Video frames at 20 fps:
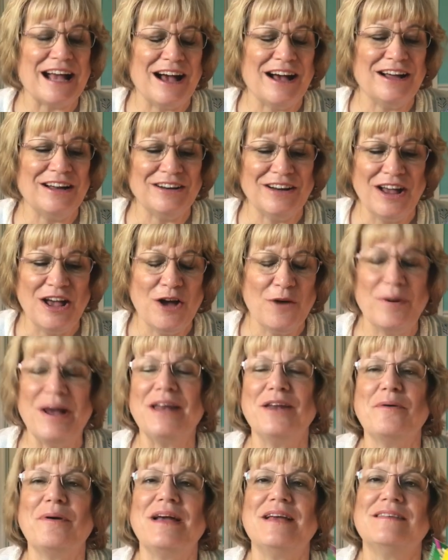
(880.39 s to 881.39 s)
Well,
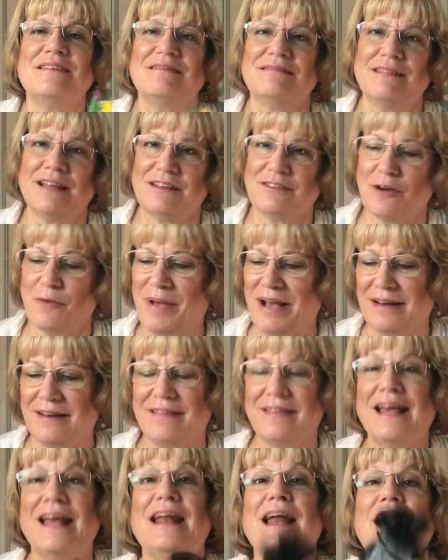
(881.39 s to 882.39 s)
anyways, let's go back to
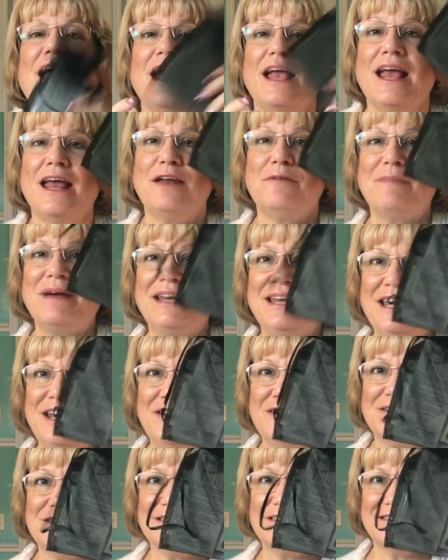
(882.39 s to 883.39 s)
that. And my
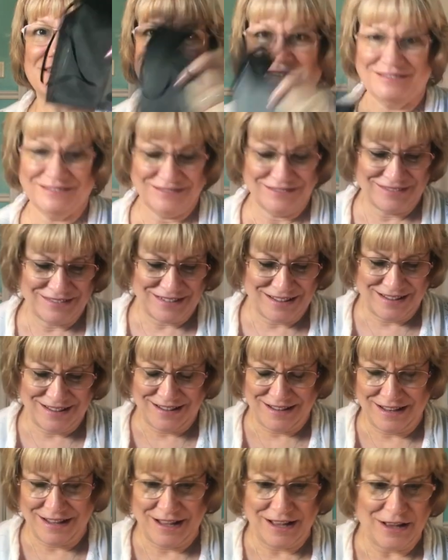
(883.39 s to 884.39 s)
needles.
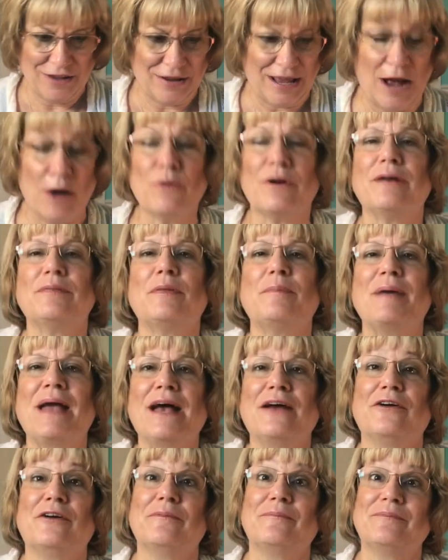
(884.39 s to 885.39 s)
Oh, the
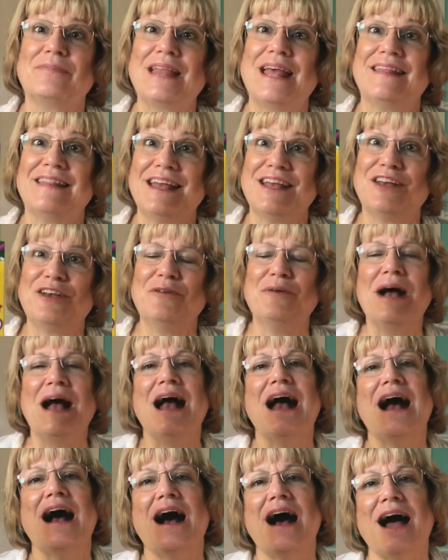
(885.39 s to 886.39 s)
patterns. Thank you.
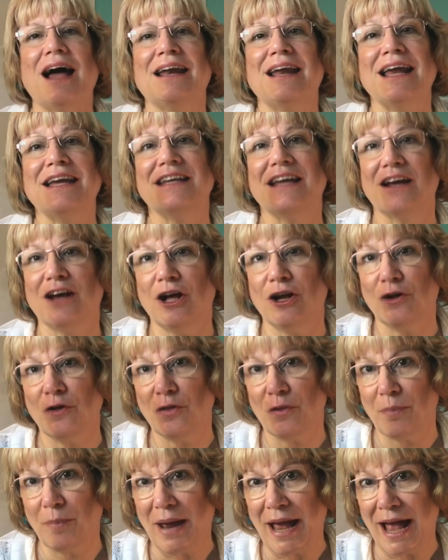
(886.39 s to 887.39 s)
I like to color
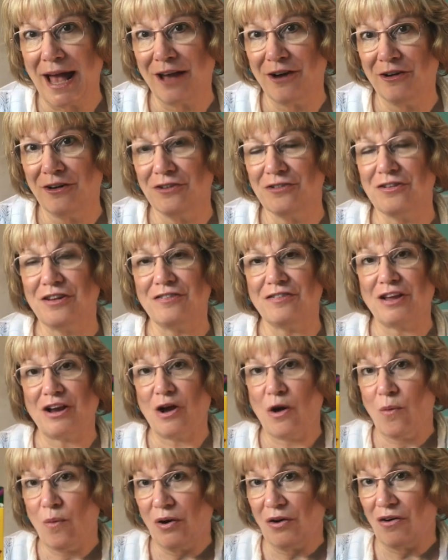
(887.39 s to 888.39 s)
the patterns as I
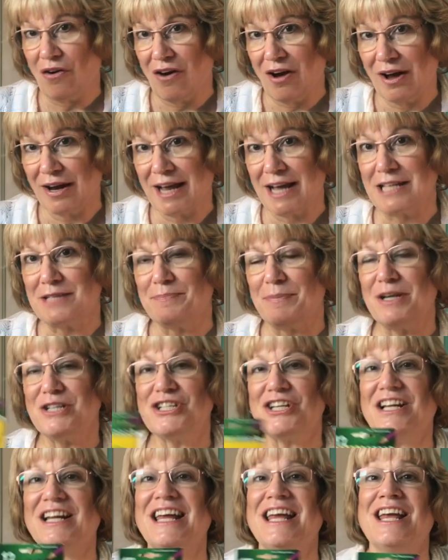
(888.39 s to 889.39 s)
go along,
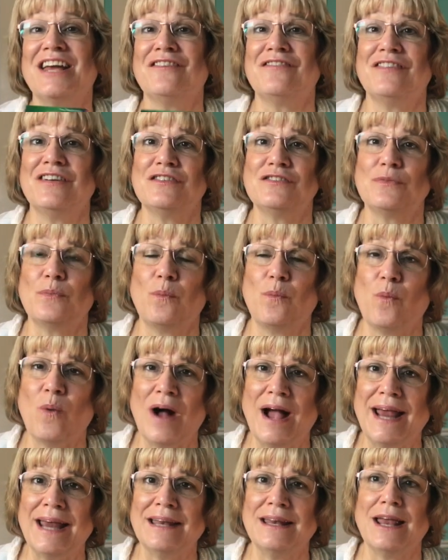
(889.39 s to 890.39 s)
especially if it's
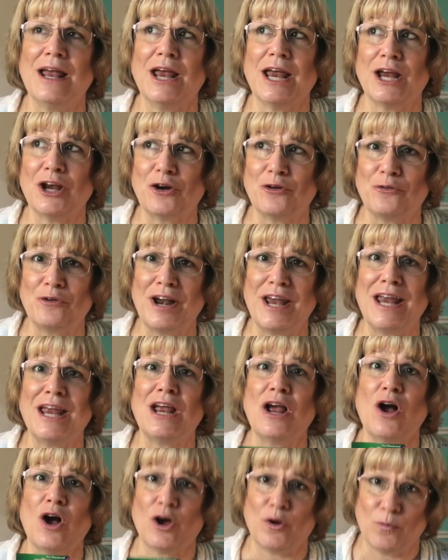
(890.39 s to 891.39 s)
white and
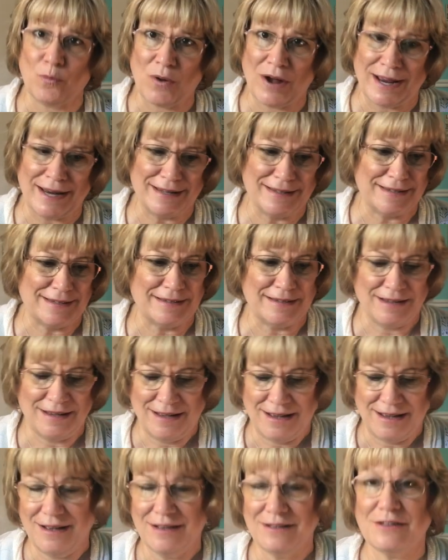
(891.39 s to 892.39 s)
gray on whites.
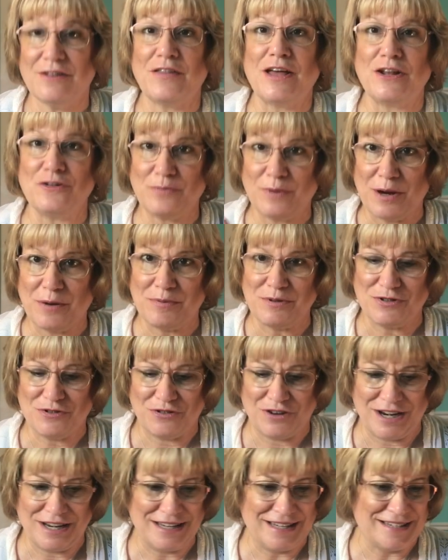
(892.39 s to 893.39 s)
So that's what I was
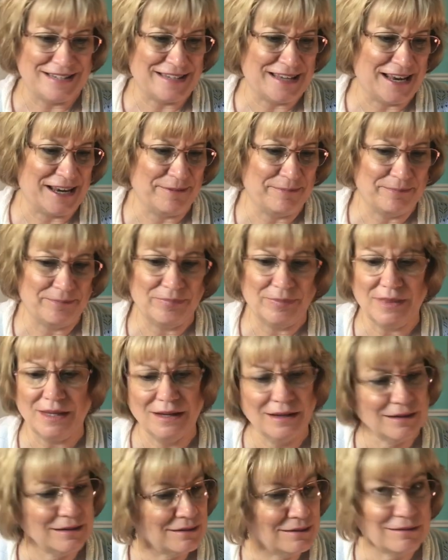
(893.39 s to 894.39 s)
trying to say.
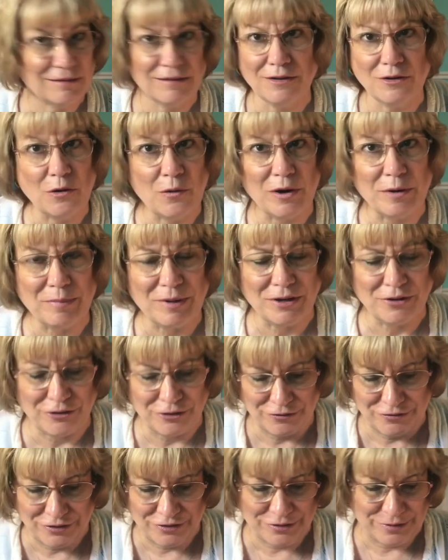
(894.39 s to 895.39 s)
I knew I'd be
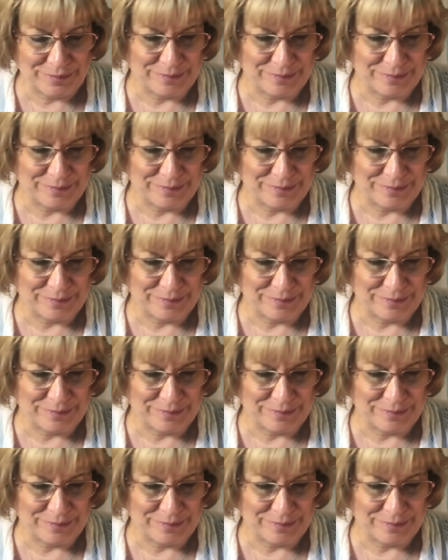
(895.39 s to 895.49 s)
nervous.